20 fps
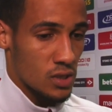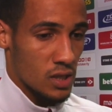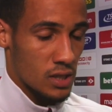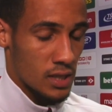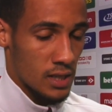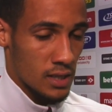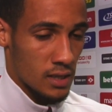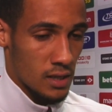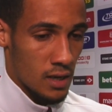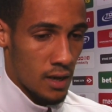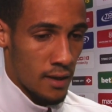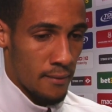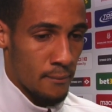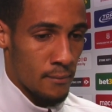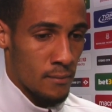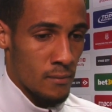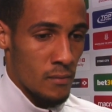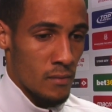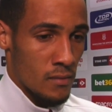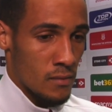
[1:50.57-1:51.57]
I think
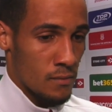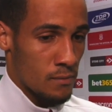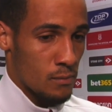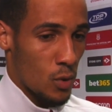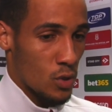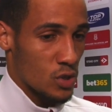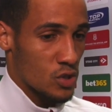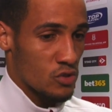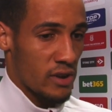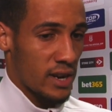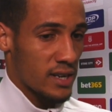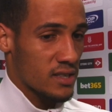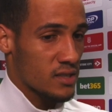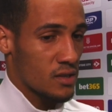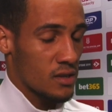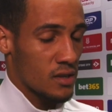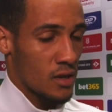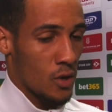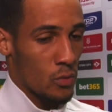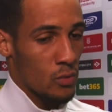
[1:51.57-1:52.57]
boys were
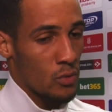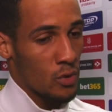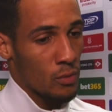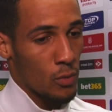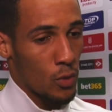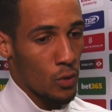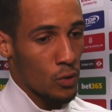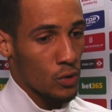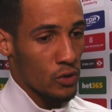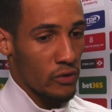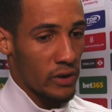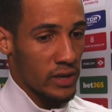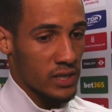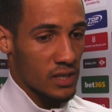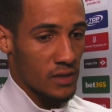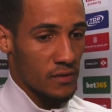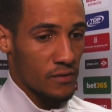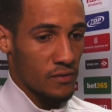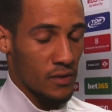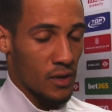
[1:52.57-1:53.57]
excellent. You know, we were more
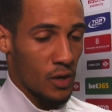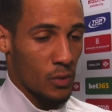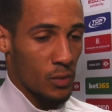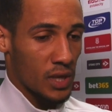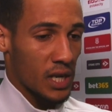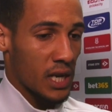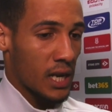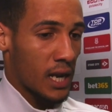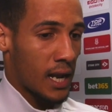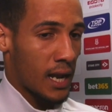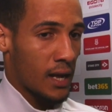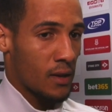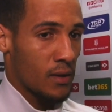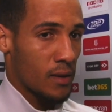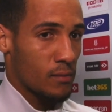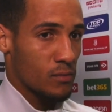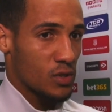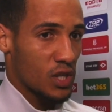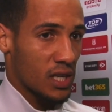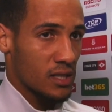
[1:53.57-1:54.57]
aggressive. You know, we didn't allow
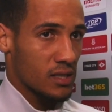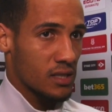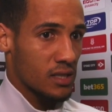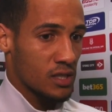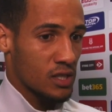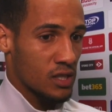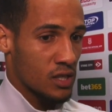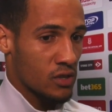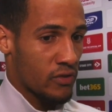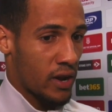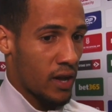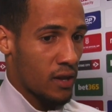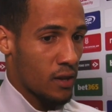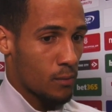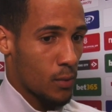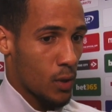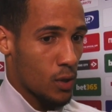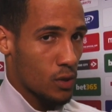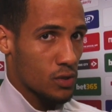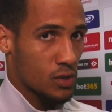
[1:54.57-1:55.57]
them chances in around the
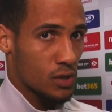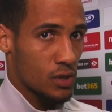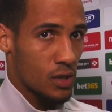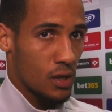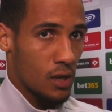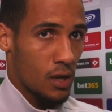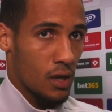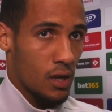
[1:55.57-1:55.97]
box.